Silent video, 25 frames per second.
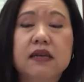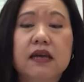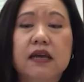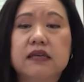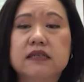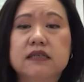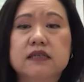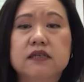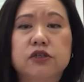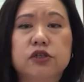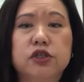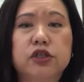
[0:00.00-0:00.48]

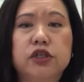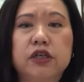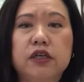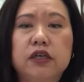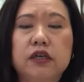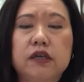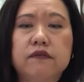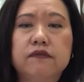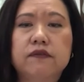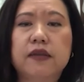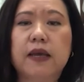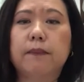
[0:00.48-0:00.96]
has
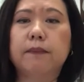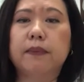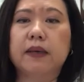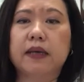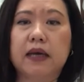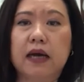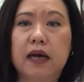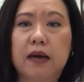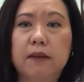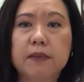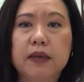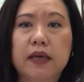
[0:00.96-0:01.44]
achieved and
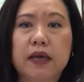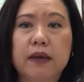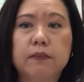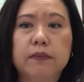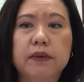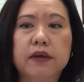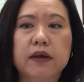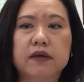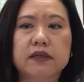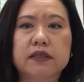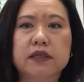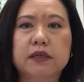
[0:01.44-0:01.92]
become an
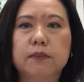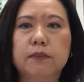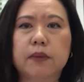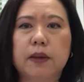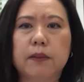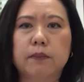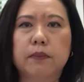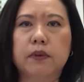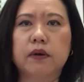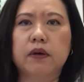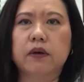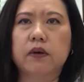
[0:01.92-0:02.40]
MDRT
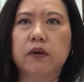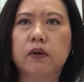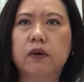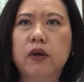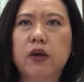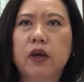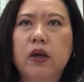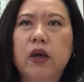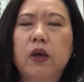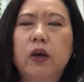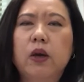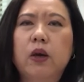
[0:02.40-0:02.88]
member,
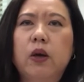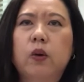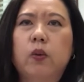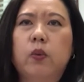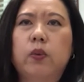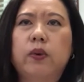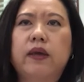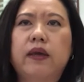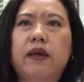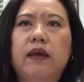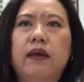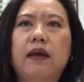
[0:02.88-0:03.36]

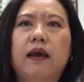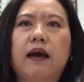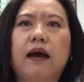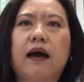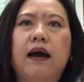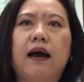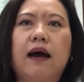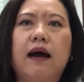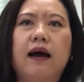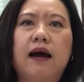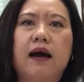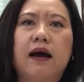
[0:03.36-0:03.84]
we
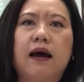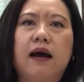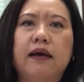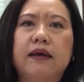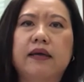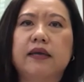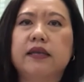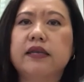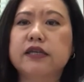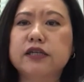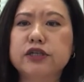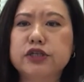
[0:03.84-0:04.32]
are
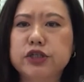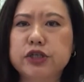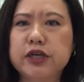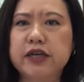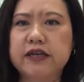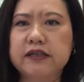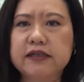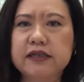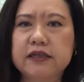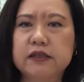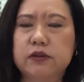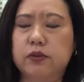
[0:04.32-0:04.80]

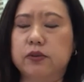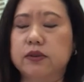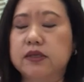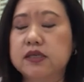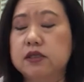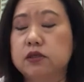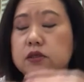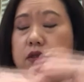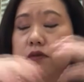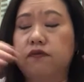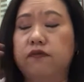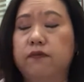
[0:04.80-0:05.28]
initiated to
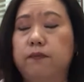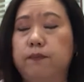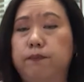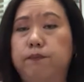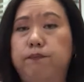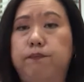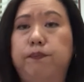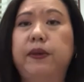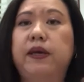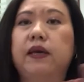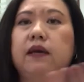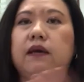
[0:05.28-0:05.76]
this
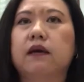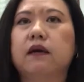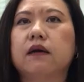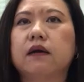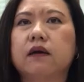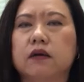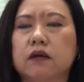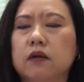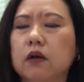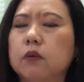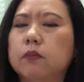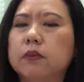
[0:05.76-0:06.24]
big
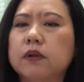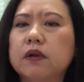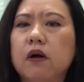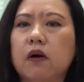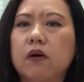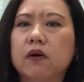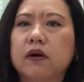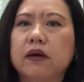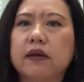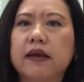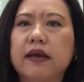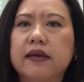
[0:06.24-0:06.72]
global
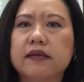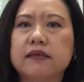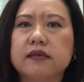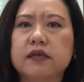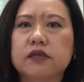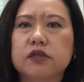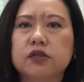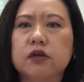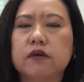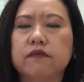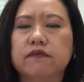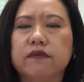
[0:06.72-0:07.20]

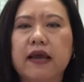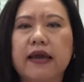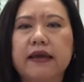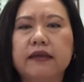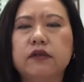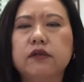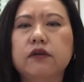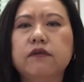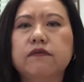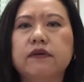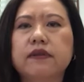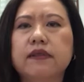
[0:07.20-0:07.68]
organization of
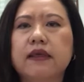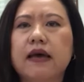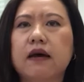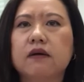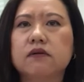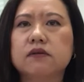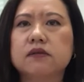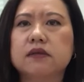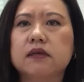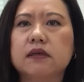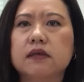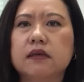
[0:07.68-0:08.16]
90 over
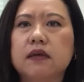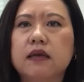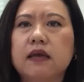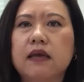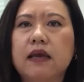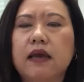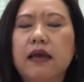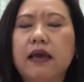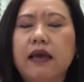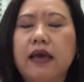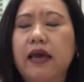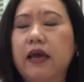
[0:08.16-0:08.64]
1,000.
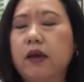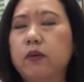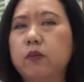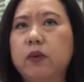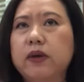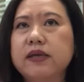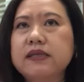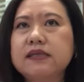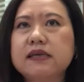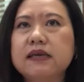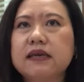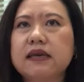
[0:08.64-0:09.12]
And
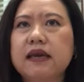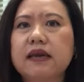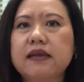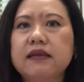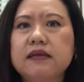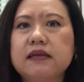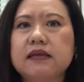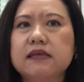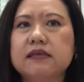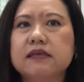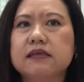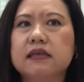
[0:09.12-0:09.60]
once again,
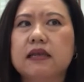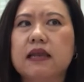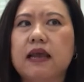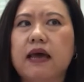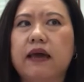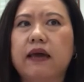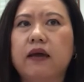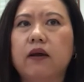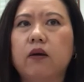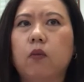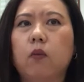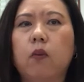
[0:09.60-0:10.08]
it's
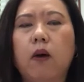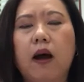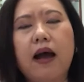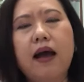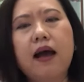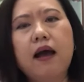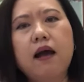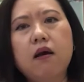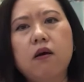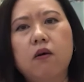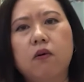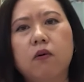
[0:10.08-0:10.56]
like,
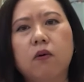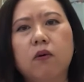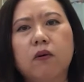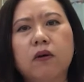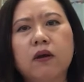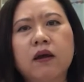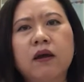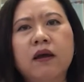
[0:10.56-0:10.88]
wow,